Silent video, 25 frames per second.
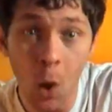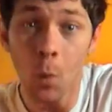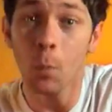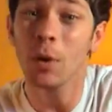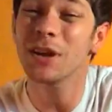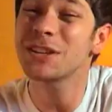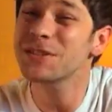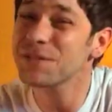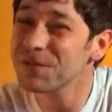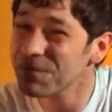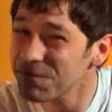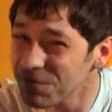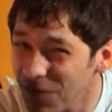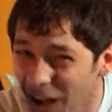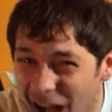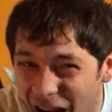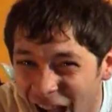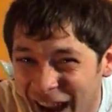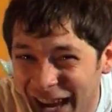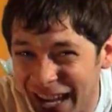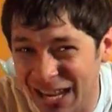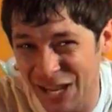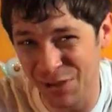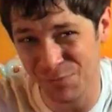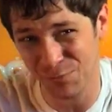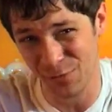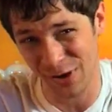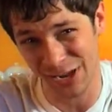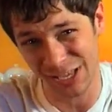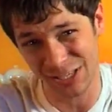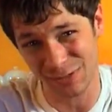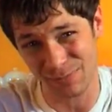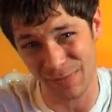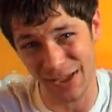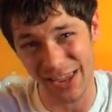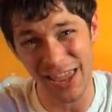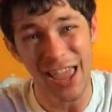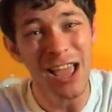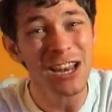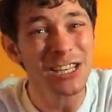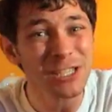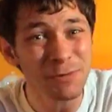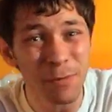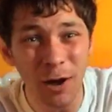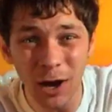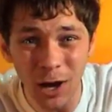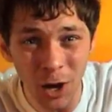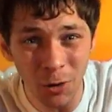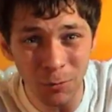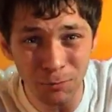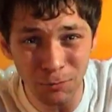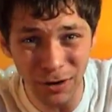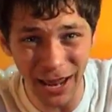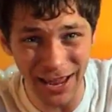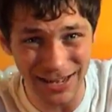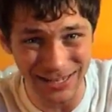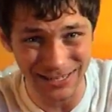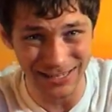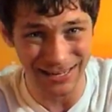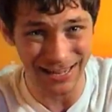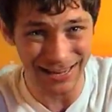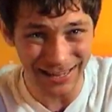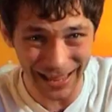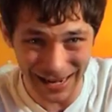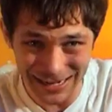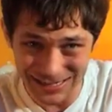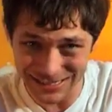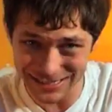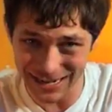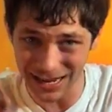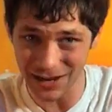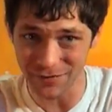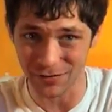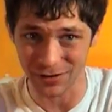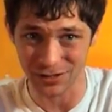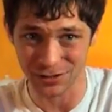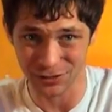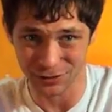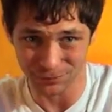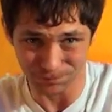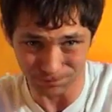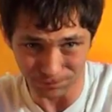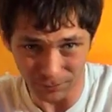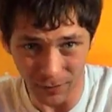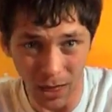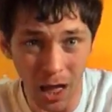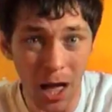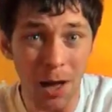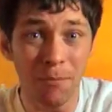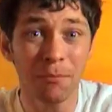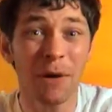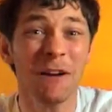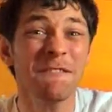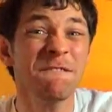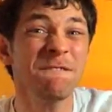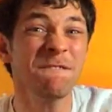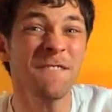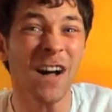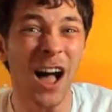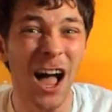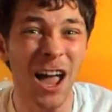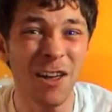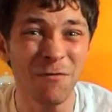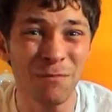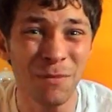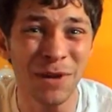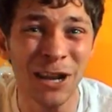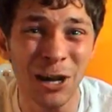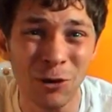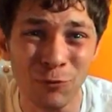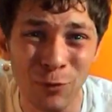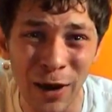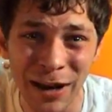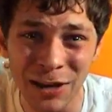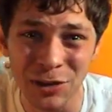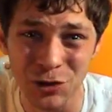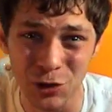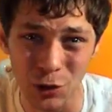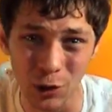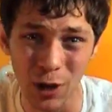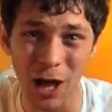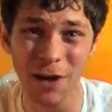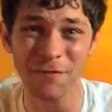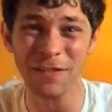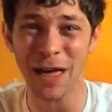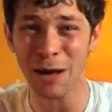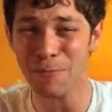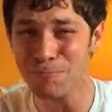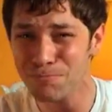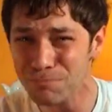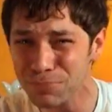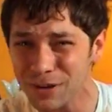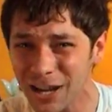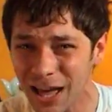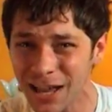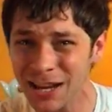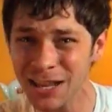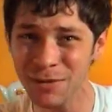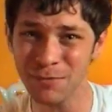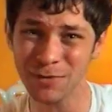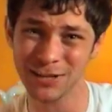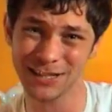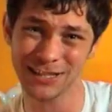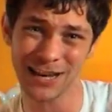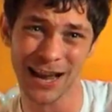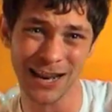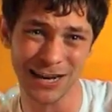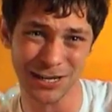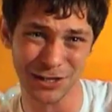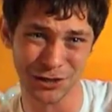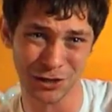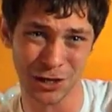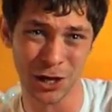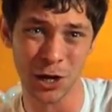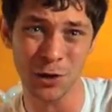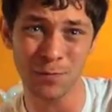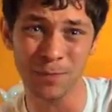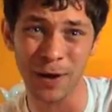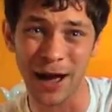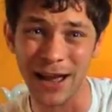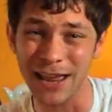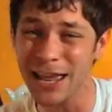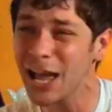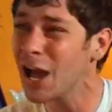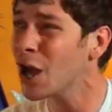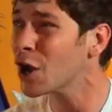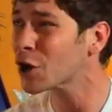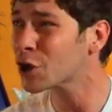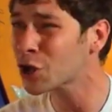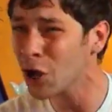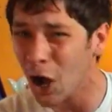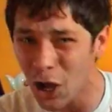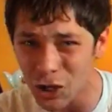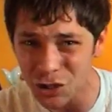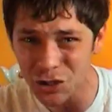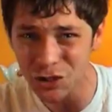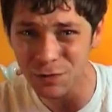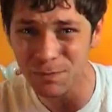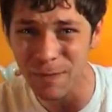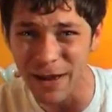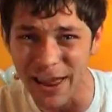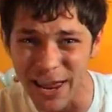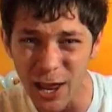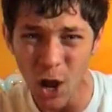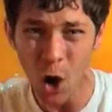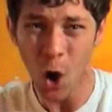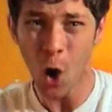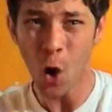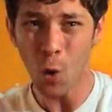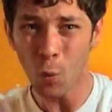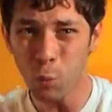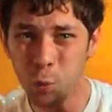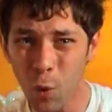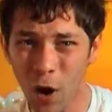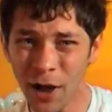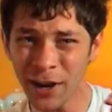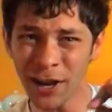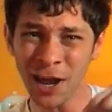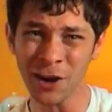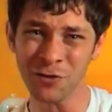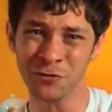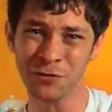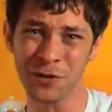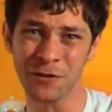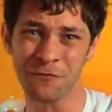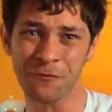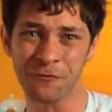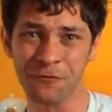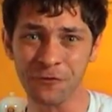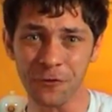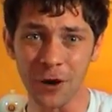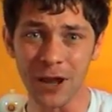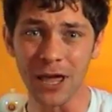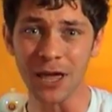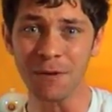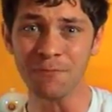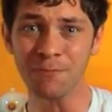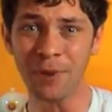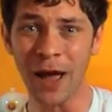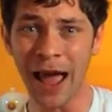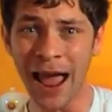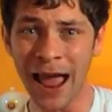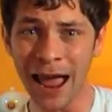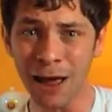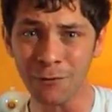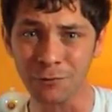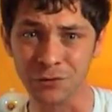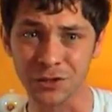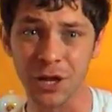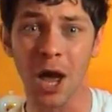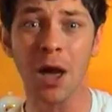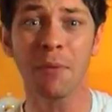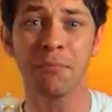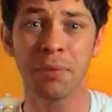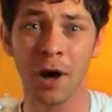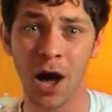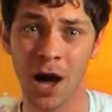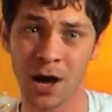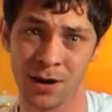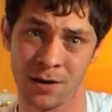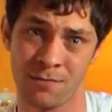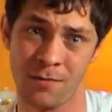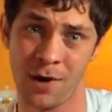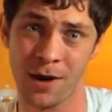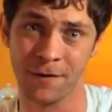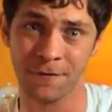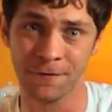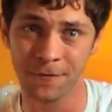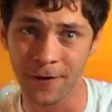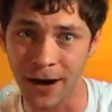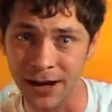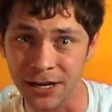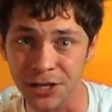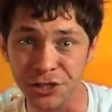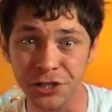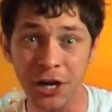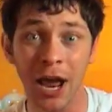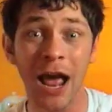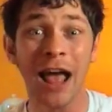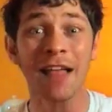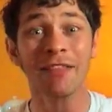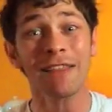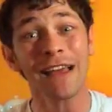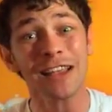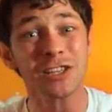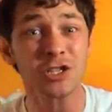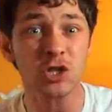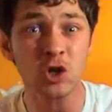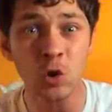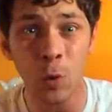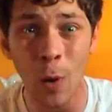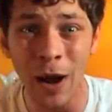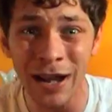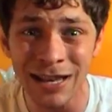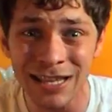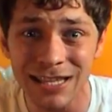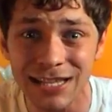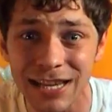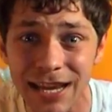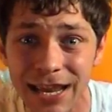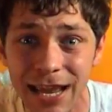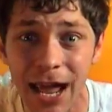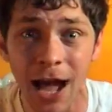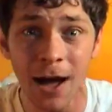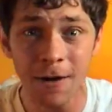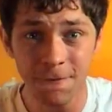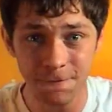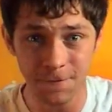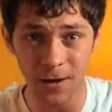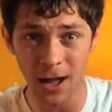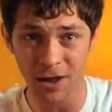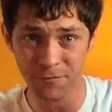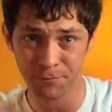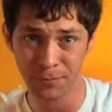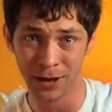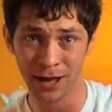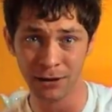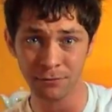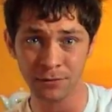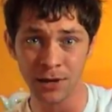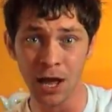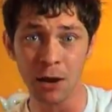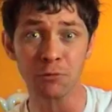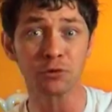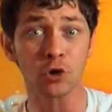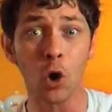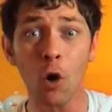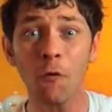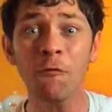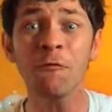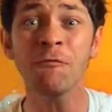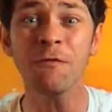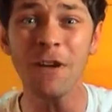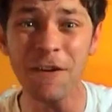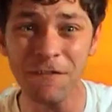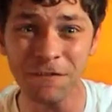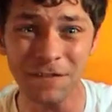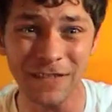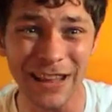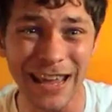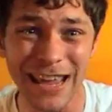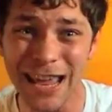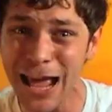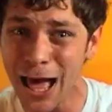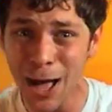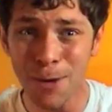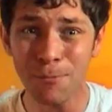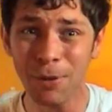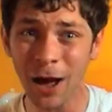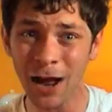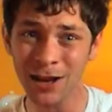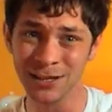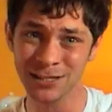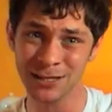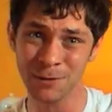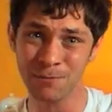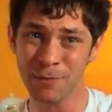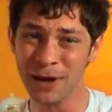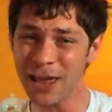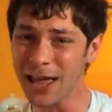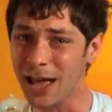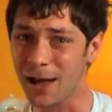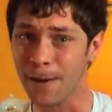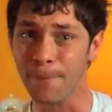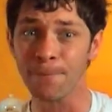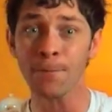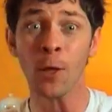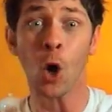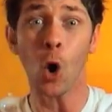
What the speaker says: Which finally brings me to my complaint against Avis. My 5-minute rental of that bloody Mercedes coupe cost me £100 pardon my French. That's 20 £5 notes, or 50 pints of beer,